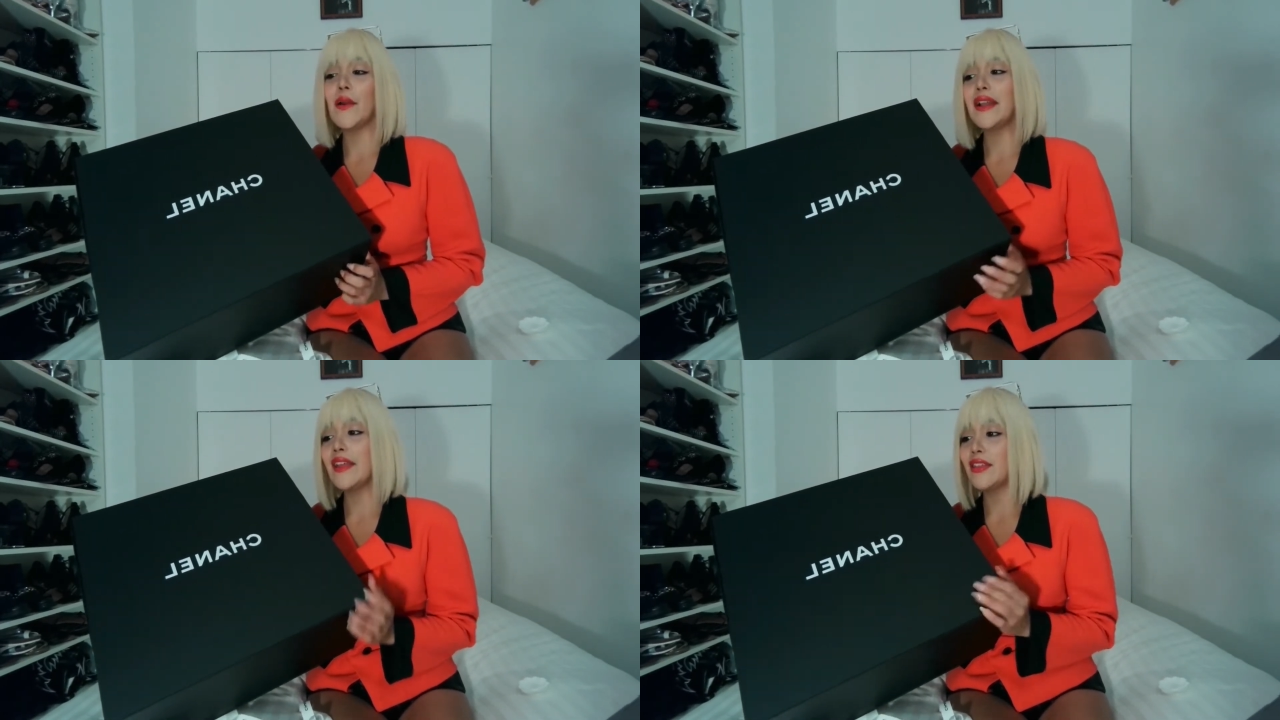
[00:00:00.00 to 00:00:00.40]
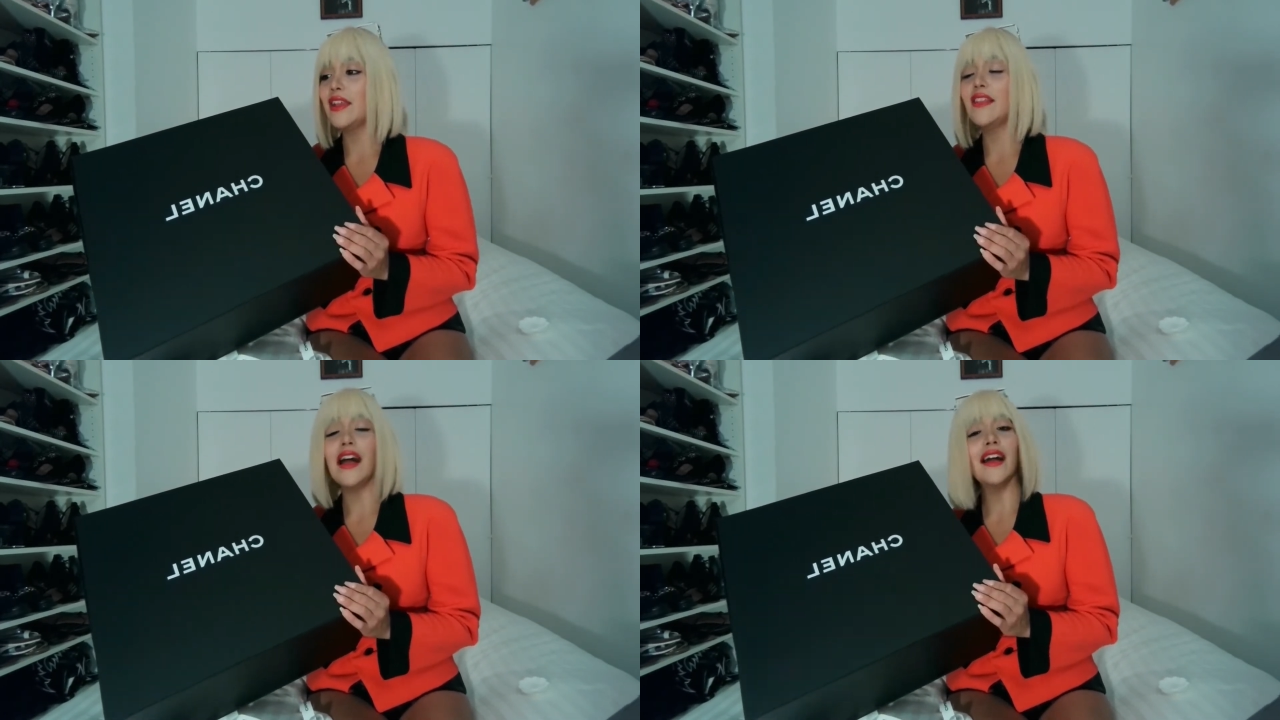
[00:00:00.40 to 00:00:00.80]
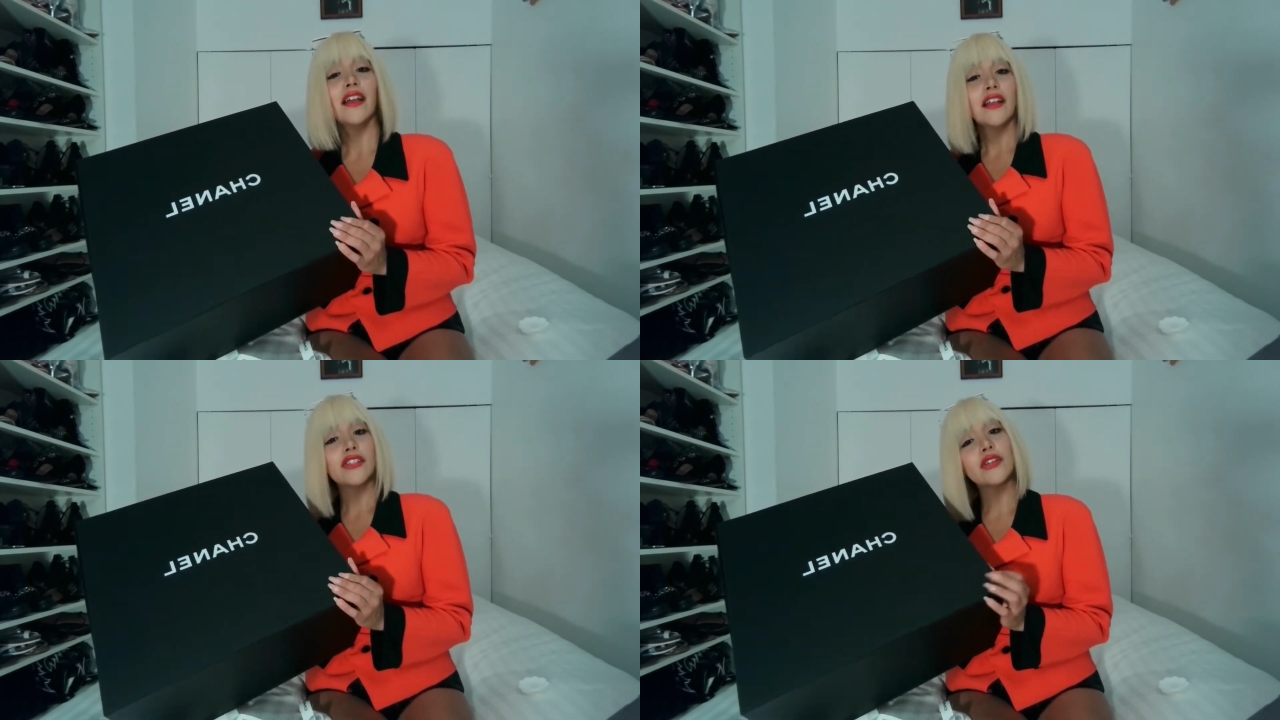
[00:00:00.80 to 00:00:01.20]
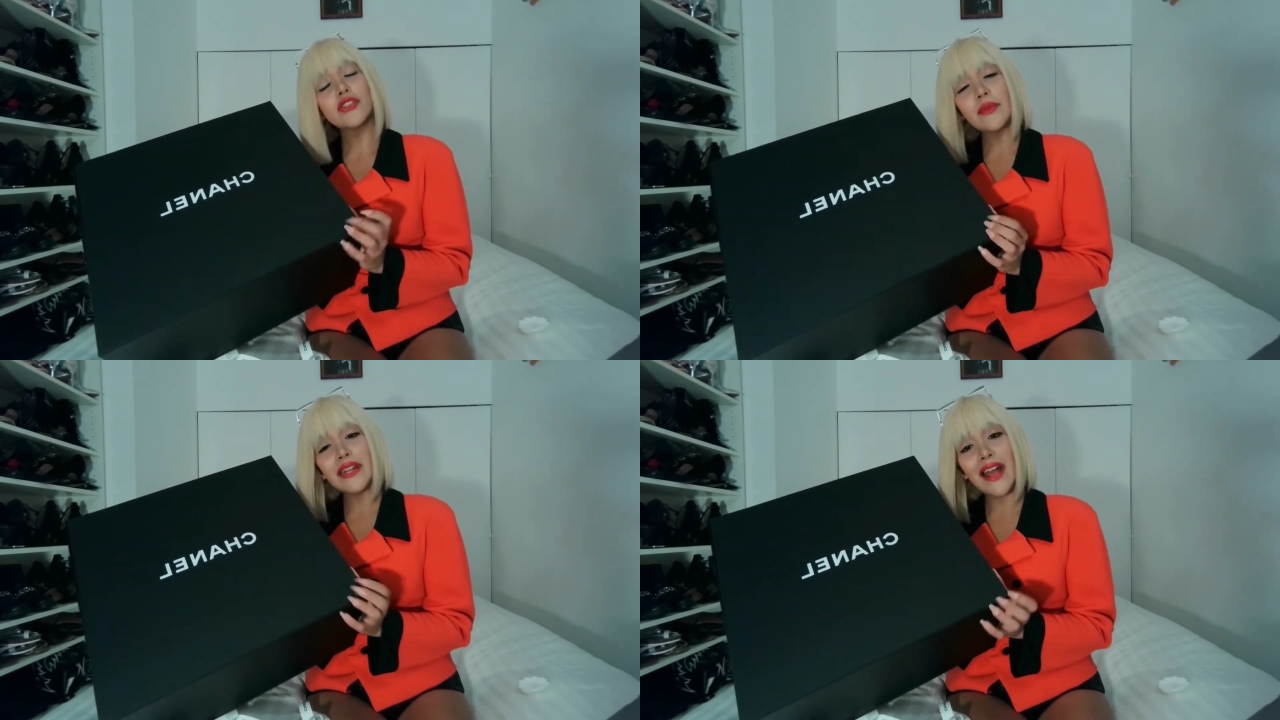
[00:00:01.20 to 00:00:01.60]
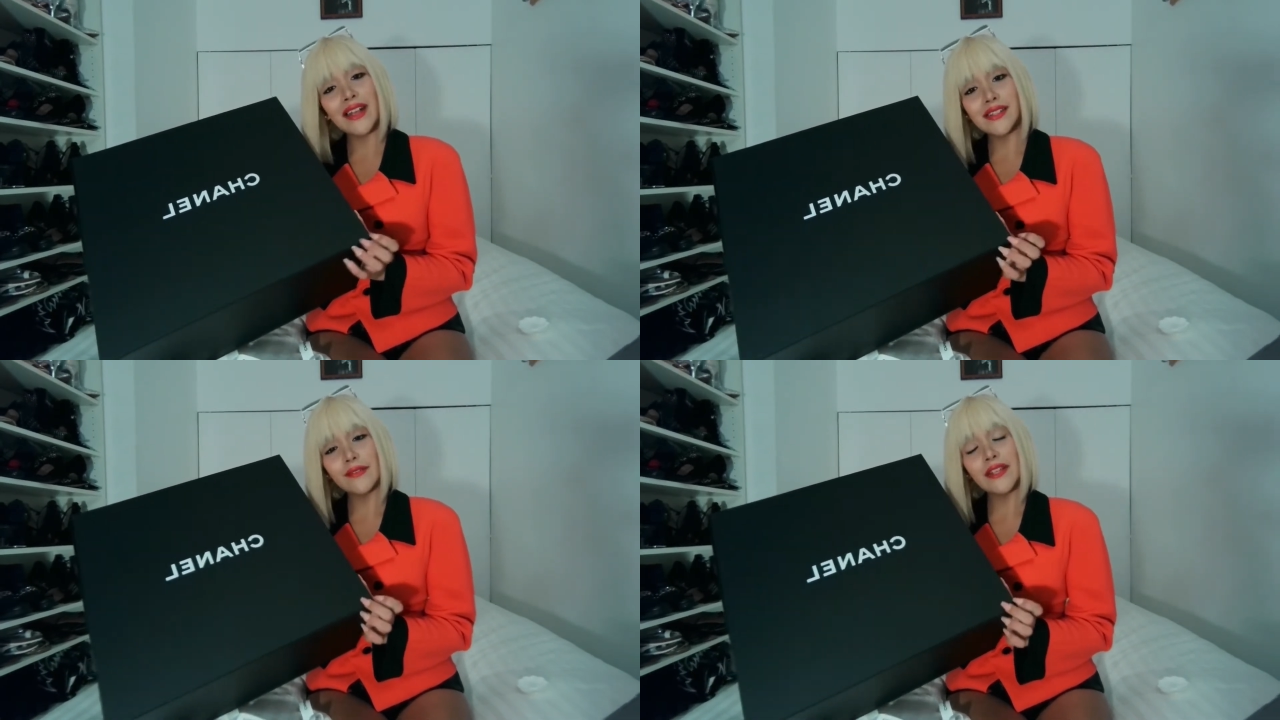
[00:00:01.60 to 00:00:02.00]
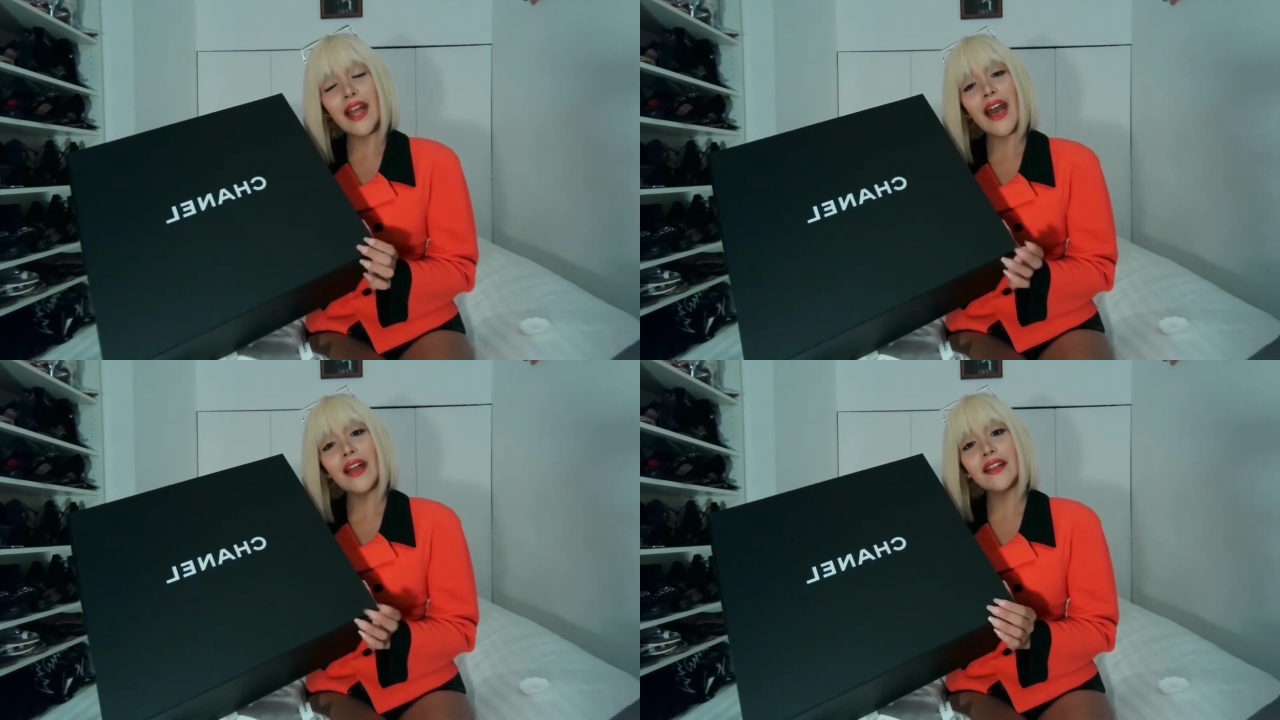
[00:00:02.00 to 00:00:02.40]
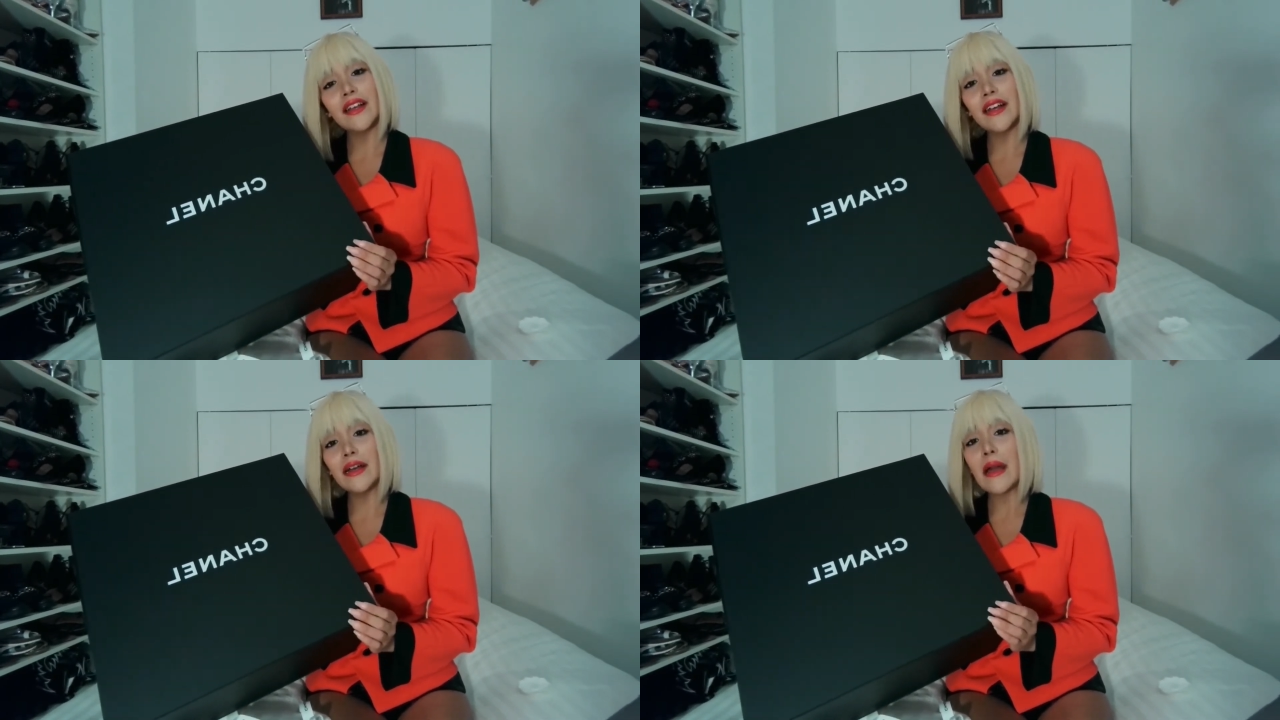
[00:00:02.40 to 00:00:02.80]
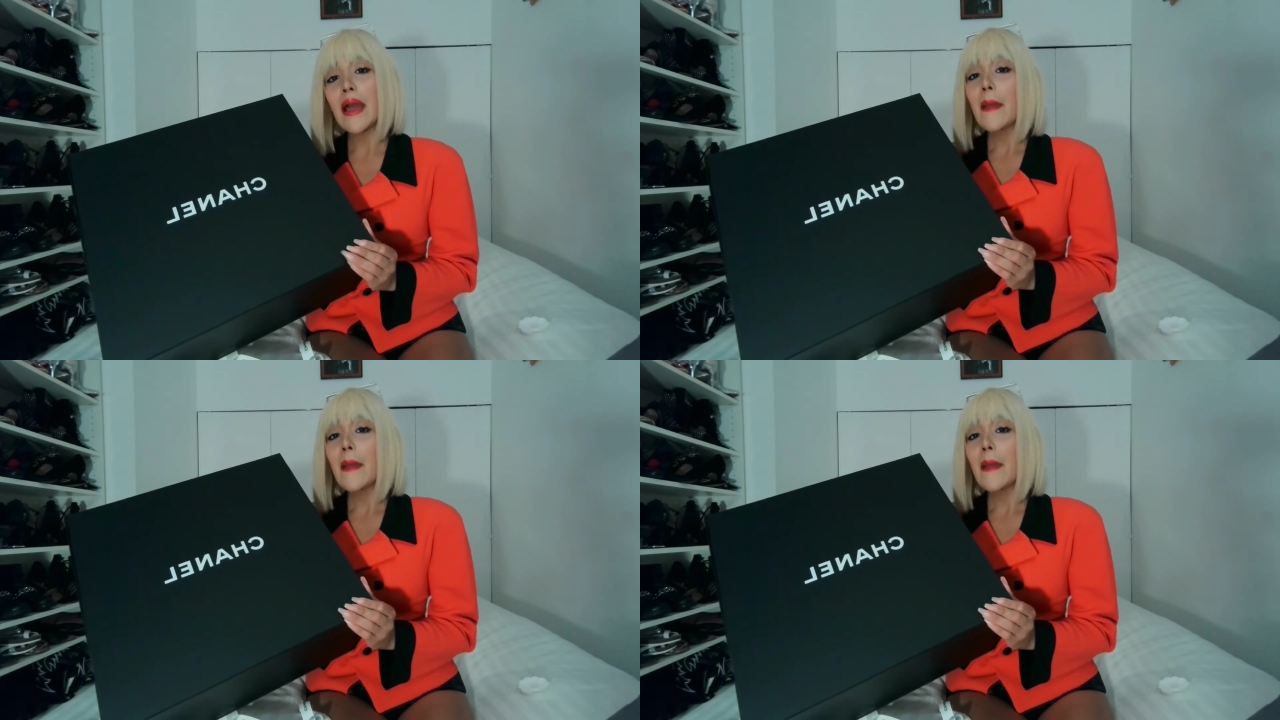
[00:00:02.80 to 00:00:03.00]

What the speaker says: And I think that social media has definitely had a